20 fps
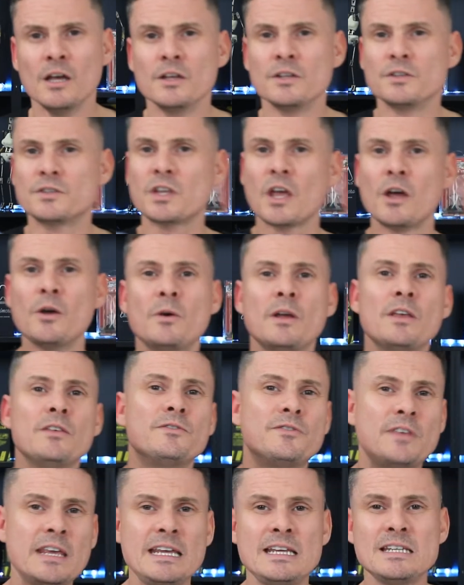So
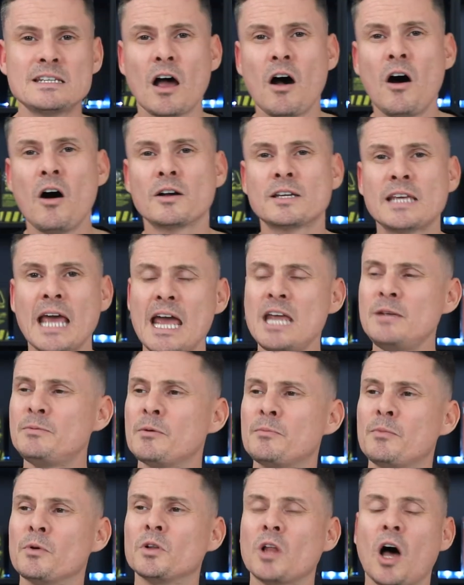these are
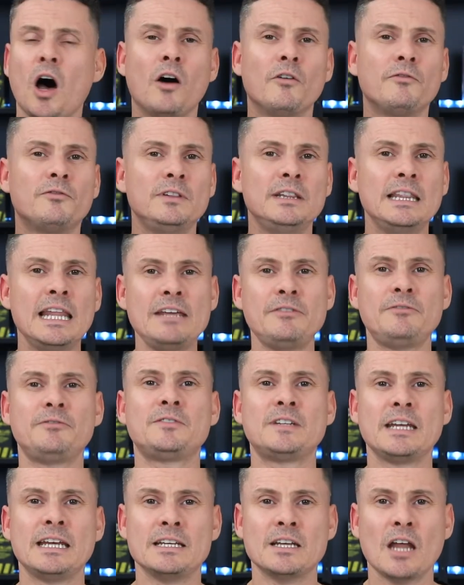capable of
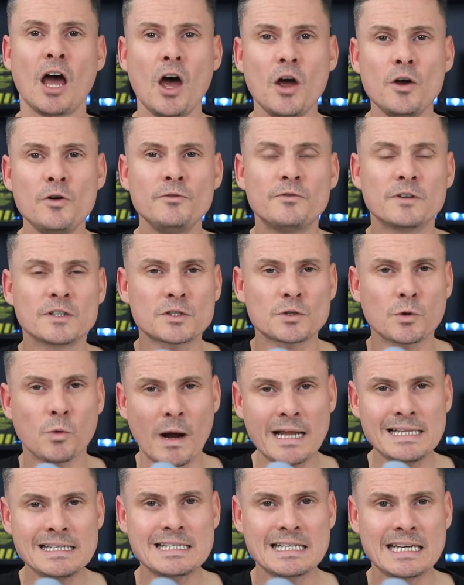lifting over
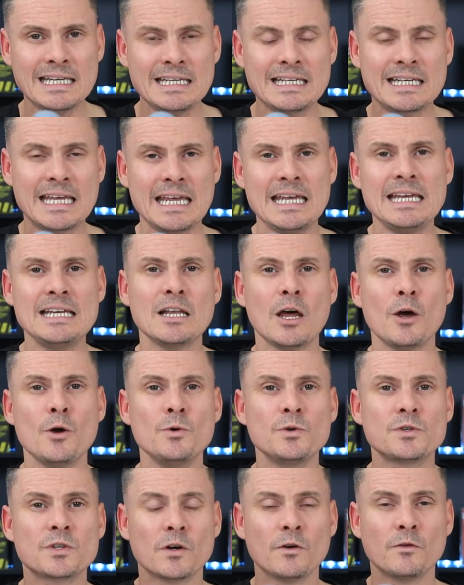20
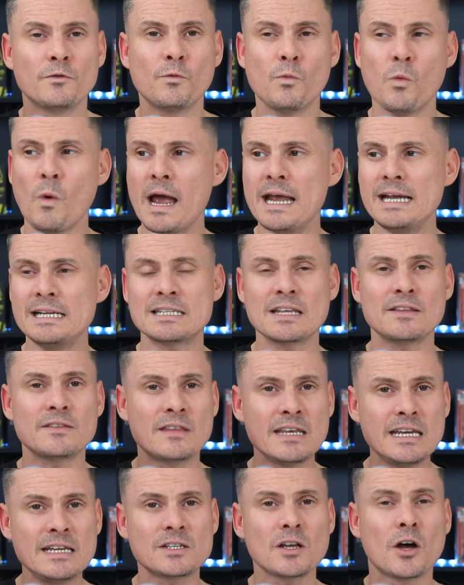kilos of weight.
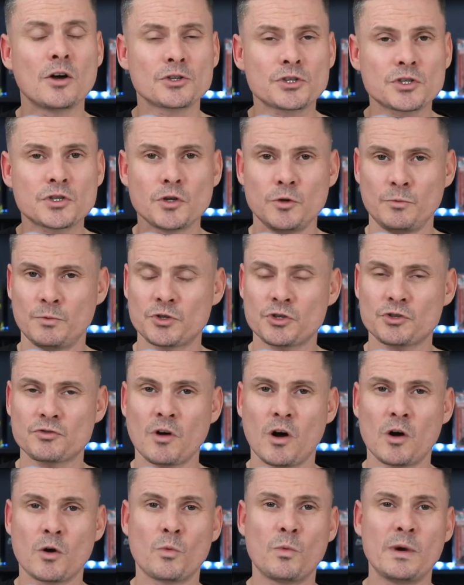These are super
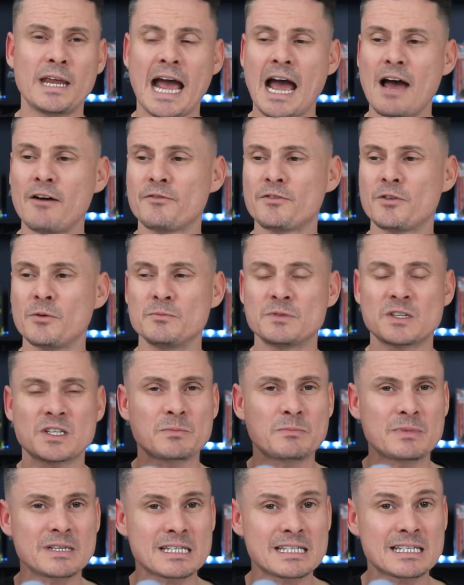strong. We have them
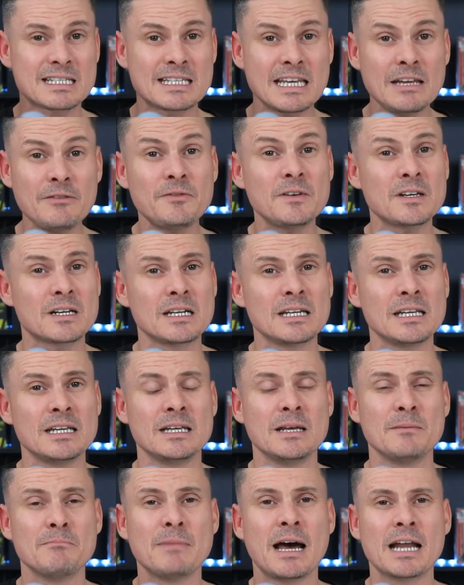
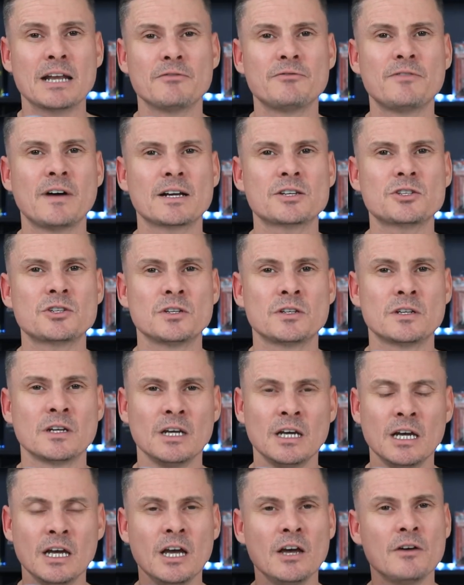specifically manufactured
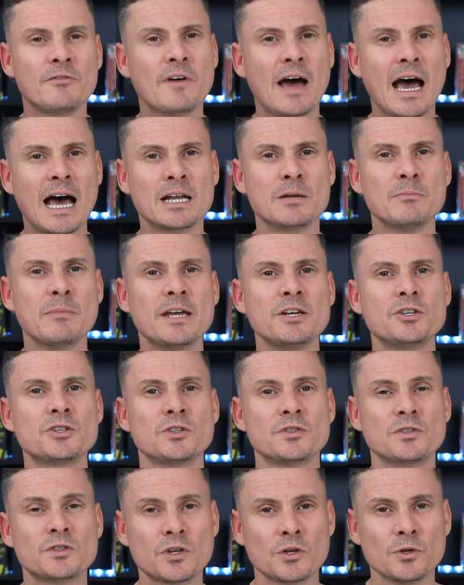for
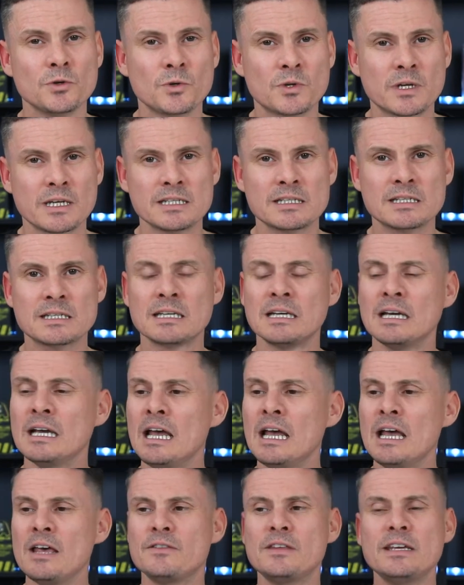Animation Toolkit.
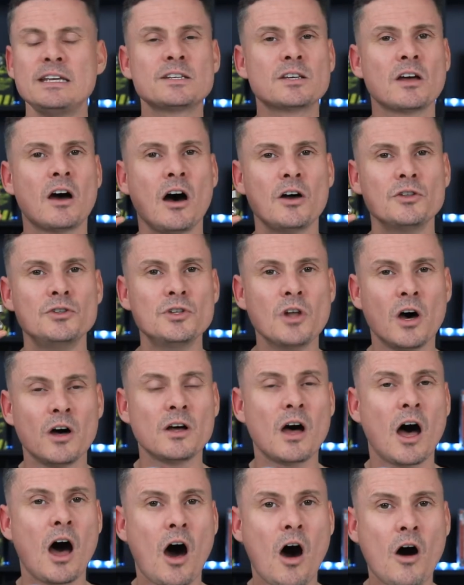These are
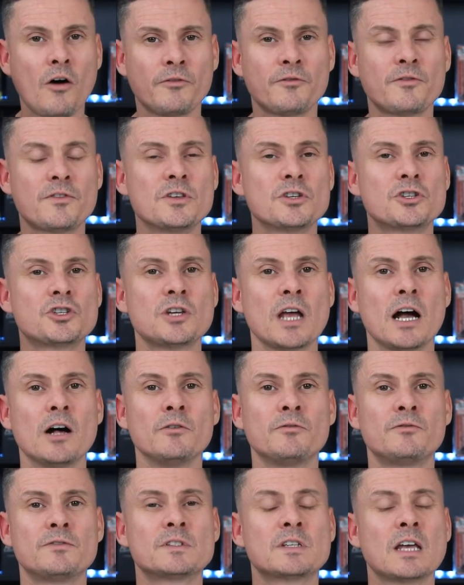not off the
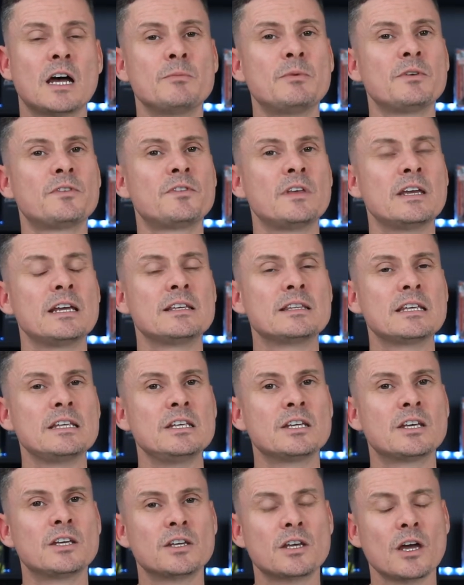shelf type of thing that
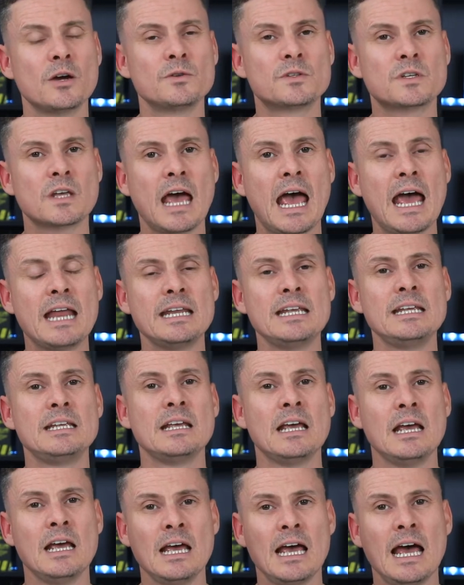you can go to any
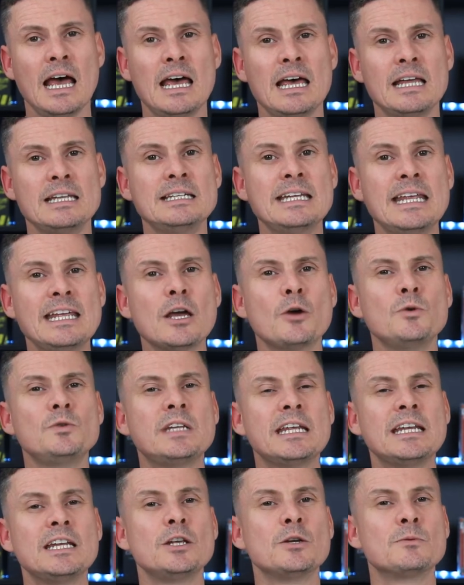
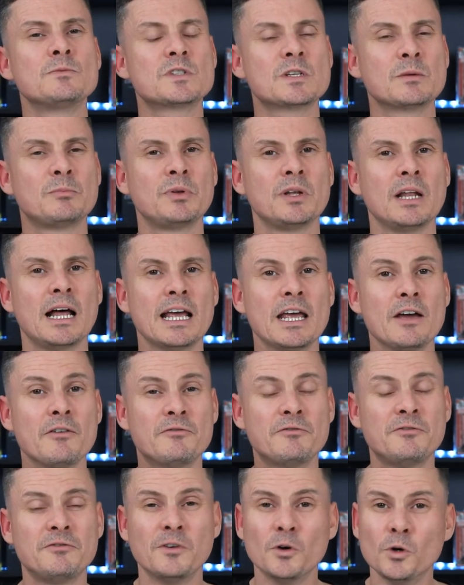neodymium supplier
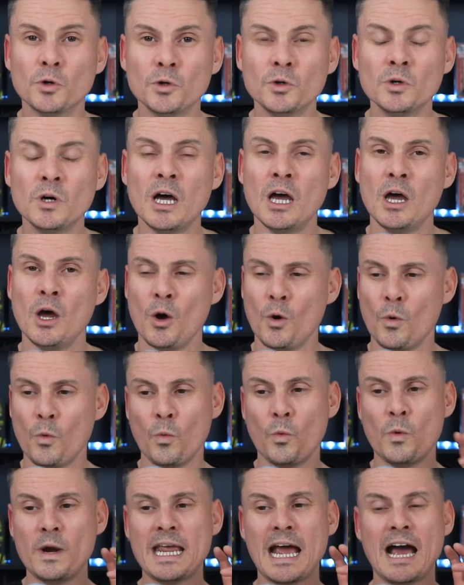for.
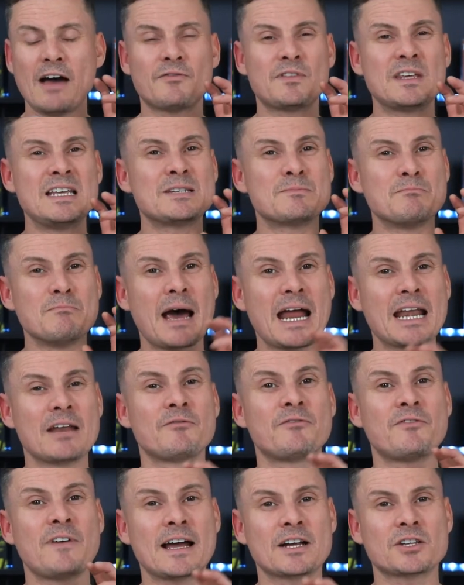We have these
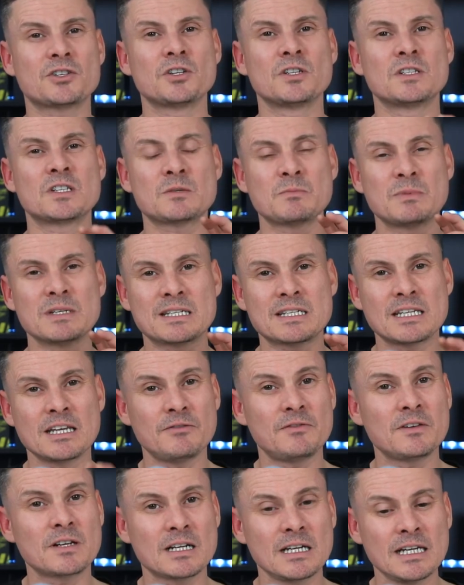manufactured
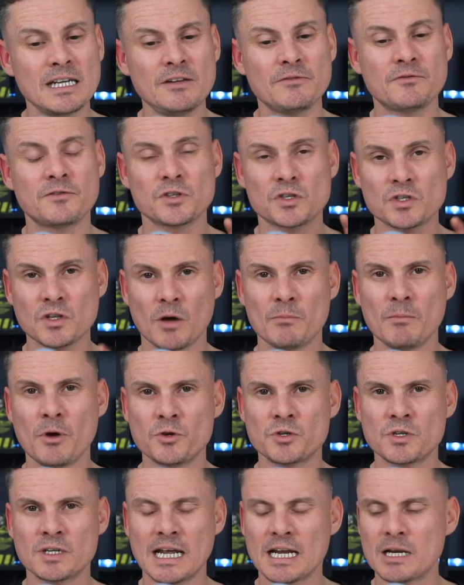specifically for stop
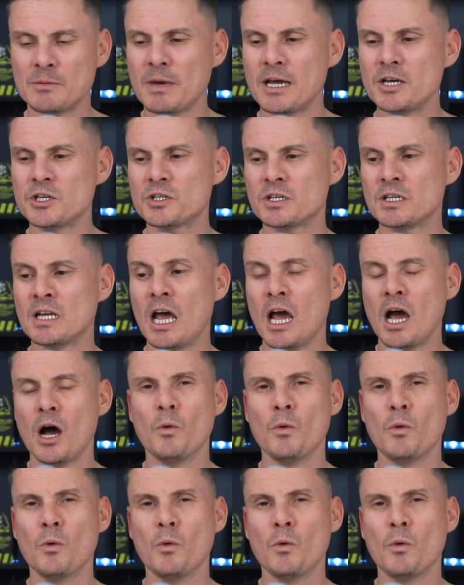motion animation.